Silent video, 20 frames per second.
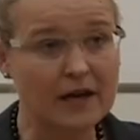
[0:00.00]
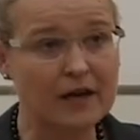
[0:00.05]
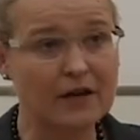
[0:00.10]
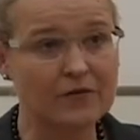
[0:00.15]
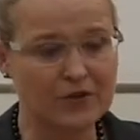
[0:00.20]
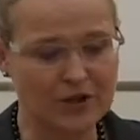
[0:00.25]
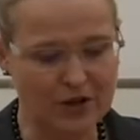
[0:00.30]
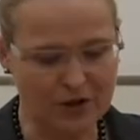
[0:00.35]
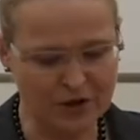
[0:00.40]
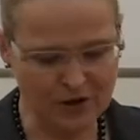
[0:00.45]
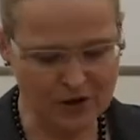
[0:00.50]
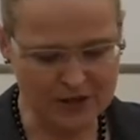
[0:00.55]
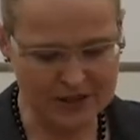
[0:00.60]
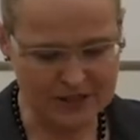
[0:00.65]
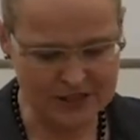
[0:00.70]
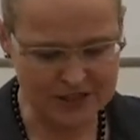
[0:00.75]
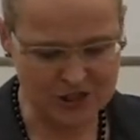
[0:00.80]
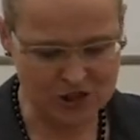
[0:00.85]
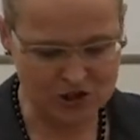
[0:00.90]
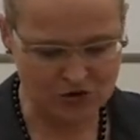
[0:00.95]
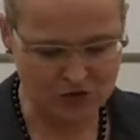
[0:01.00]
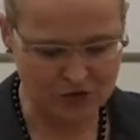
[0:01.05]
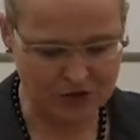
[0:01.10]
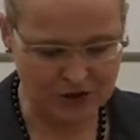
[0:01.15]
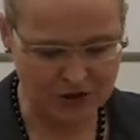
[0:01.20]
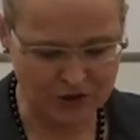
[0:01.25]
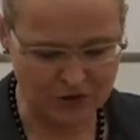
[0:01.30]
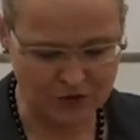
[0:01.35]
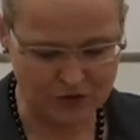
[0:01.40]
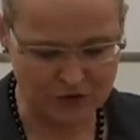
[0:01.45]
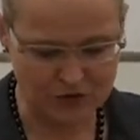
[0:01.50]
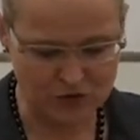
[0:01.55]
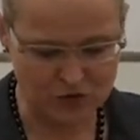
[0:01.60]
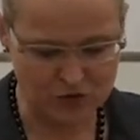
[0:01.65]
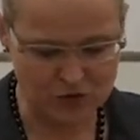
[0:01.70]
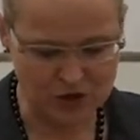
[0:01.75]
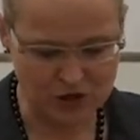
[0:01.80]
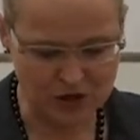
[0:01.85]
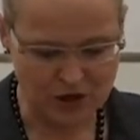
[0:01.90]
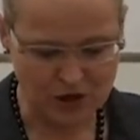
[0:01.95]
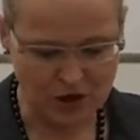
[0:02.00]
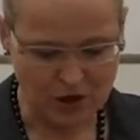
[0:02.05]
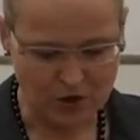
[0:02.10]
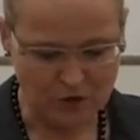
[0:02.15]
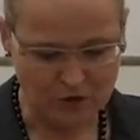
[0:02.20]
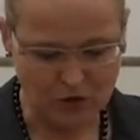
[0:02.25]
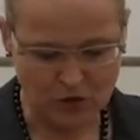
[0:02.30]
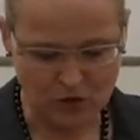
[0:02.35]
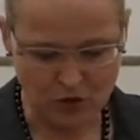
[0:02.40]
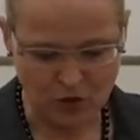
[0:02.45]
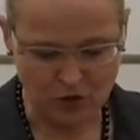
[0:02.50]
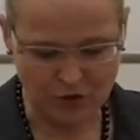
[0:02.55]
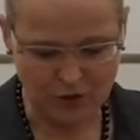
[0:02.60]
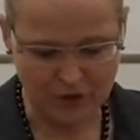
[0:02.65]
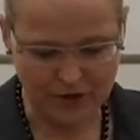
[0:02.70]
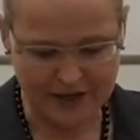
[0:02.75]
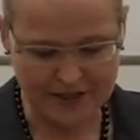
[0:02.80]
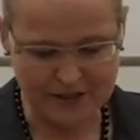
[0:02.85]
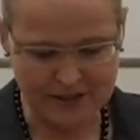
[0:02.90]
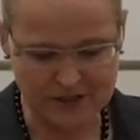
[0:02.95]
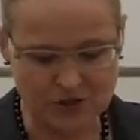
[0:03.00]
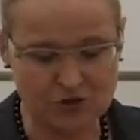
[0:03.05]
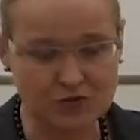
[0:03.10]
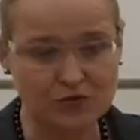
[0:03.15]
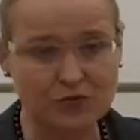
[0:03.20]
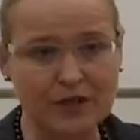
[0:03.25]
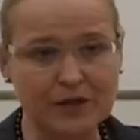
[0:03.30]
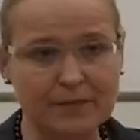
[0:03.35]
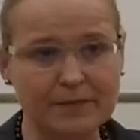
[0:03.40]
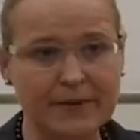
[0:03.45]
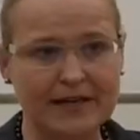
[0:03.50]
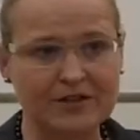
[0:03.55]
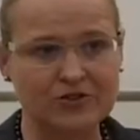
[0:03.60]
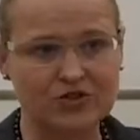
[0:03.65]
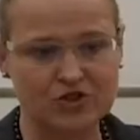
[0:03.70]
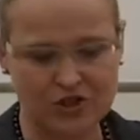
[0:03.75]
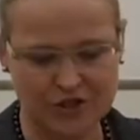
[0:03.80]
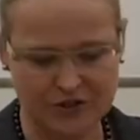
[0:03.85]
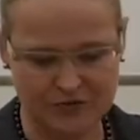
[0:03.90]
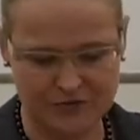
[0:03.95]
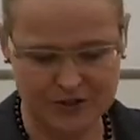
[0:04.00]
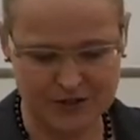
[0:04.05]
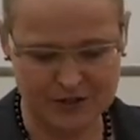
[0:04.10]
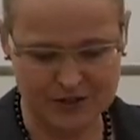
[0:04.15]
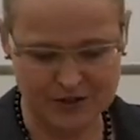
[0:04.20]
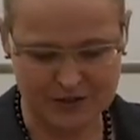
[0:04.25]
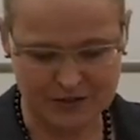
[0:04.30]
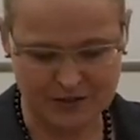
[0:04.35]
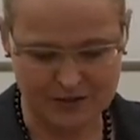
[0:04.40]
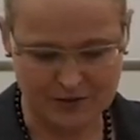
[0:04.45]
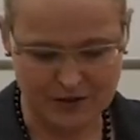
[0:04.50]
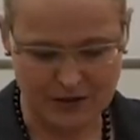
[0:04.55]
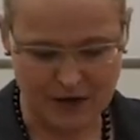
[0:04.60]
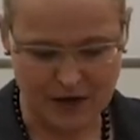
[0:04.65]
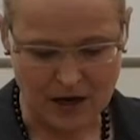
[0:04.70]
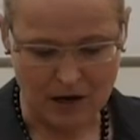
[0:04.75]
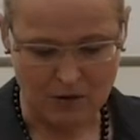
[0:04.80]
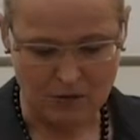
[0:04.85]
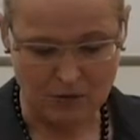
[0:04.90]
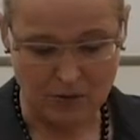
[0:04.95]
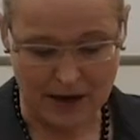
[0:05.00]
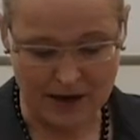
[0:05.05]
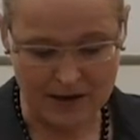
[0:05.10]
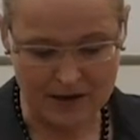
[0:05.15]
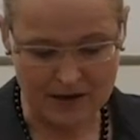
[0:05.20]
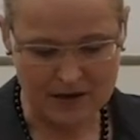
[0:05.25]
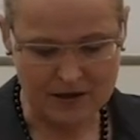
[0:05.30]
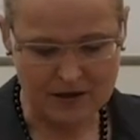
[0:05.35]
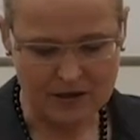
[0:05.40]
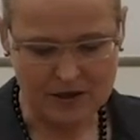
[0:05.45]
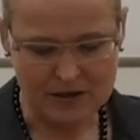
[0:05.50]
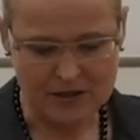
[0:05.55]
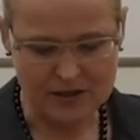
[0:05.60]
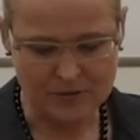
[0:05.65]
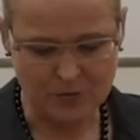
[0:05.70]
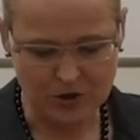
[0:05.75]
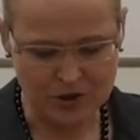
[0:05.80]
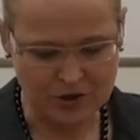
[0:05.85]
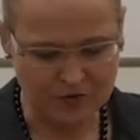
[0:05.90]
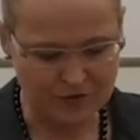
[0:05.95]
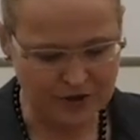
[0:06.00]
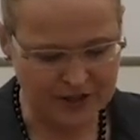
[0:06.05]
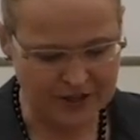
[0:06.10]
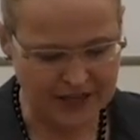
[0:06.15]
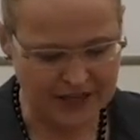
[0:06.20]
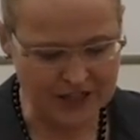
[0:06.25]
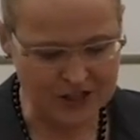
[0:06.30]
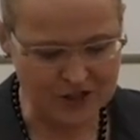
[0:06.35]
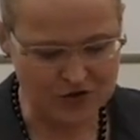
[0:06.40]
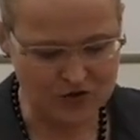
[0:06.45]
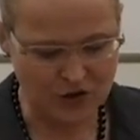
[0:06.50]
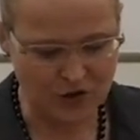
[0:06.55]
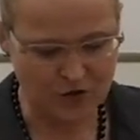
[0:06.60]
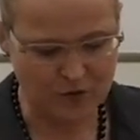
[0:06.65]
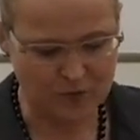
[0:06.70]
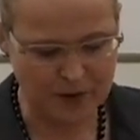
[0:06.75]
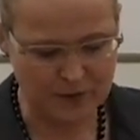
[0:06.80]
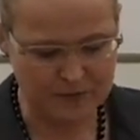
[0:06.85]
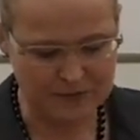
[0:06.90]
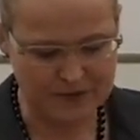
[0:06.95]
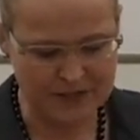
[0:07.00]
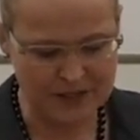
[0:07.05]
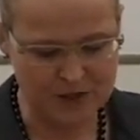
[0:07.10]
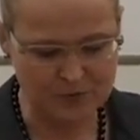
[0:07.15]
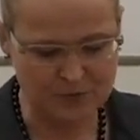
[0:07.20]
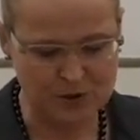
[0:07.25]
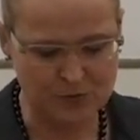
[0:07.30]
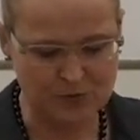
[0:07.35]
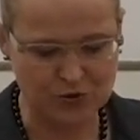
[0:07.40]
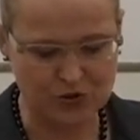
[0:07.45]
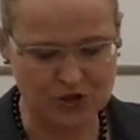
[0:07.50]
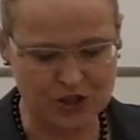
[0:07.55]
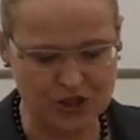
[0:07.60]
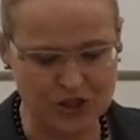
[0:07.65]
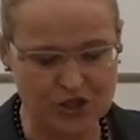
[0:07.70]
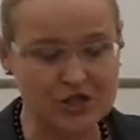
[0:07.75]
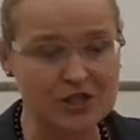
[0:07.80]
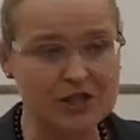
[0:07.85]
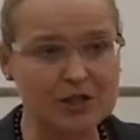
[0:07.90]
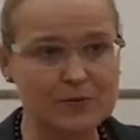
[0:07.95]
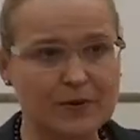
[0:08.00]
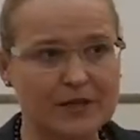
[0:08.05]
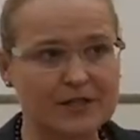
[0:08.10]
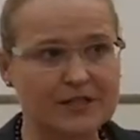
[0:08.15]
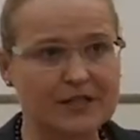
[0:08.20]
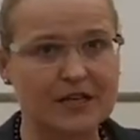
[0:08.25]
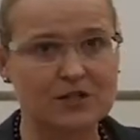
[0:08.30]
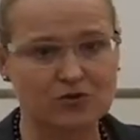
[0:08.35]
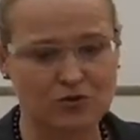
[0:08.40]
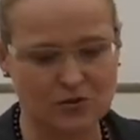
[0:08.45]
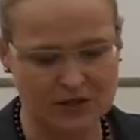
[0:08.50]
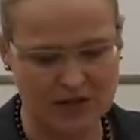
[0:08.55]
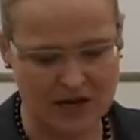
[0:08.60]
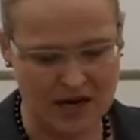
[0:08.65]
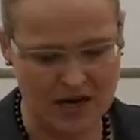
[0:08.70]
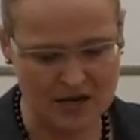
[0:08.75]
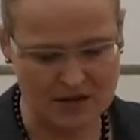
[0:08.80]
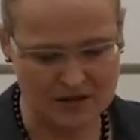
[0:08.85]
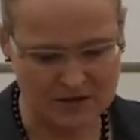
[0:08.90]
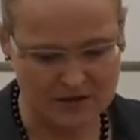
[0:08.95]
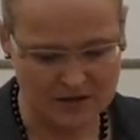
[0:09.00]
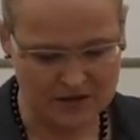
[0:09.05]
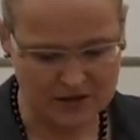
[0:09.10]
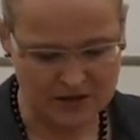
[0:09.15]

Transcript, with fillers: In the early history of truth, Foucault finds three main shifts. One, the modification of baptismal procedures by Tertullian.